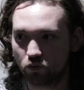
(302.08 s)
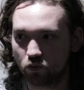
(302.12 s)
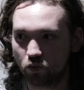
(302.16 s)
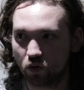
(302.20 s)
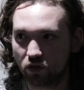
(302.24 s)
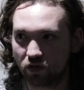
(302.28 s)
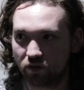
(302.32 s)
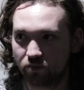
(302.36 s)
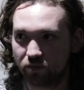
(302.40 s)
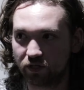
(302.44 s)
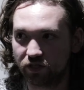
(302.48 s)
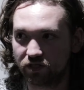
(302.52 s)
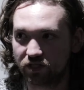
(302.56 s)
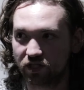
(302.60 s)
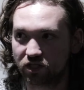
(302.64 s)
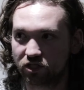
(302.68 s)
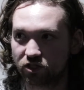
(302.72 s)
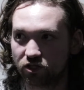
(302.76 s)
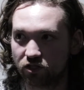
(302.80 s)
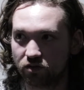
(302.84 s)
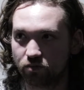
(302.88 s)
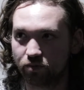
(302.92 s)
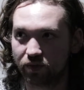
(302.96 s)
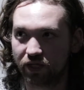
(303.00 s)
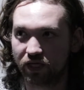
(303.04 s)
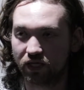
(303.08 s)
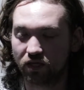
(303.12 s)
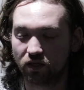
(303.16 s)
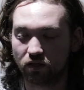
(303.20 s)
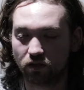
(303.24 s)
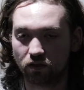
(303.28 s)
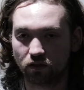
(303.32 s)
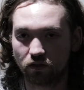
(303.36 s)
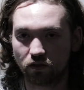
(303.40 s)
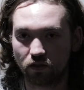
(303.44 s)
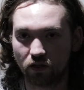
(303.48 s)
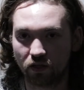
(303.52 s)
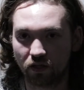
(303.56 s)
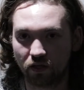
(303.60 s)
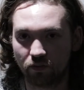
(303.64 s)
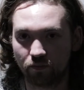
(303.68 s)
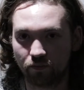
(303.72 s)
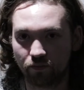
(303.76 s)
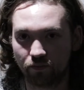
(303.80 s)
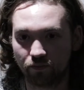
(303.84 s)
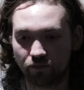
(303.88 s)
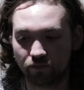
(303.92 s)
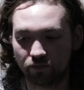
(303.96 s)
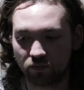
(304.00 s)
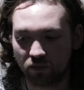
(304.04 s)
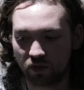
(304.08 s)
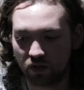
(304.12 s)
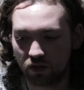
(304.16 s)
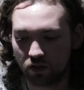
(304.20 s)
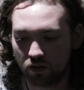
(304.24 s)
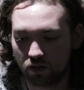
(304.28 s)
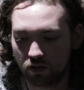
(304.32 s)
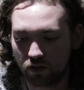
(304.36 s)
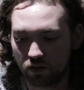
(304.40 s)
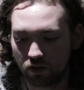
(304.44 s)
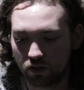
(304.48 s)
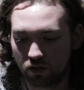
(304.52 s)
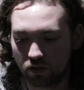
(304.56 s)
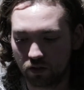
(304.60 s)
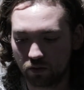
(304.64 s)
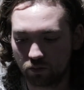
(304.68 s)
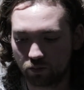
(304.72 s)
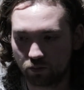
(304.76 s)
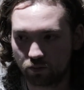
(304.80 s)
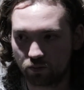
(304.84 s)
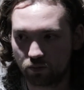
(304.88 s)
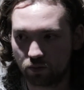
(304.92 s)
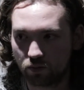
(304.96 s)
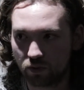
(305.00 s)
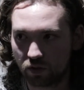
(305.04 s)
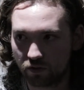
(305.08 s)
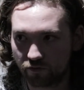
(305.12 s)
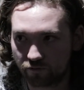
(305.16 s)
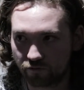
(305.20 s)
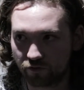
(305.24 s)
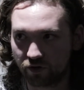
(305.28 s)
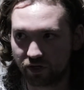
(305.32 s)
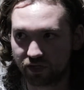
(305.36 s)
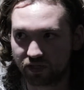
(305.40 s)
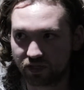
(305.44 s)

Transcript: what the music should be for